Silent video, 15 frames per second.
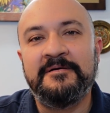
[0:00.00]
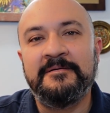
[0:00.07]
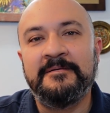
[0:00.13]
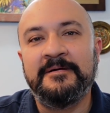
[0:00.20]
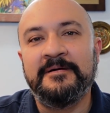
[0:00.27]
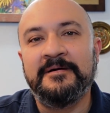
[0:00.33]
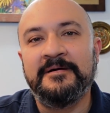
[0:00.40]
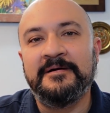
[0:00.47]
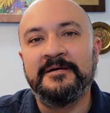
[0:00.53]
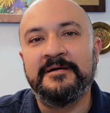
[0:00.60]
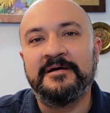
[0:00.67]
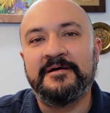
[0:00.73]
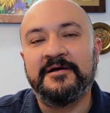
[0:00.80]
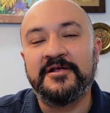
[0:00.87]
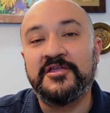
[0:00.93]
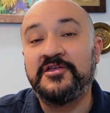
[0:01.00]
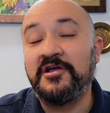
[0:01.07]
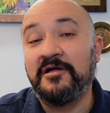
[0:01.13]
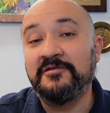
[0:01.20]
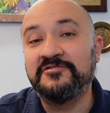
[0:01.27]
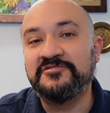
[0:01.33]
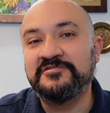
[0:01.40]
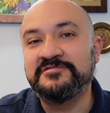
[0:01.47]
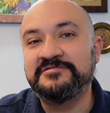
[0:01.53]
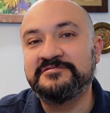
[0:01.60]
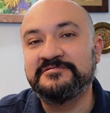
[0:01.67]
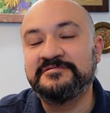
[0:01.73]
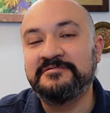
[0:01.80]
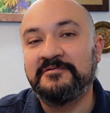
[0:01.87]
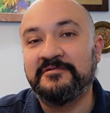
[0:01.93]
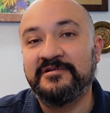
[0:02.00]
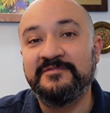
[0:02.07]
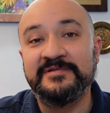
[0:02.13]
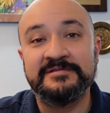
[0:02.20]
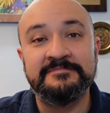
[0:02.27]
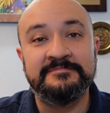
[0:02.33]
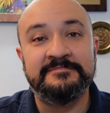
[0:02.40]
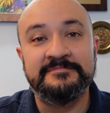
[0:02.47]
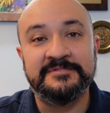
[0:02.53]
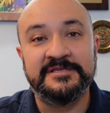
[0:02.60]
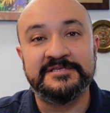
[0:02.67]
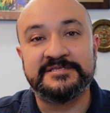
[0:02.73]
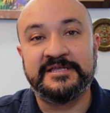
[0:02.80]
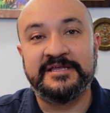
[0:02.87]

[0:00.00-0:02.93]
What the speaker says: archaeologists, or even this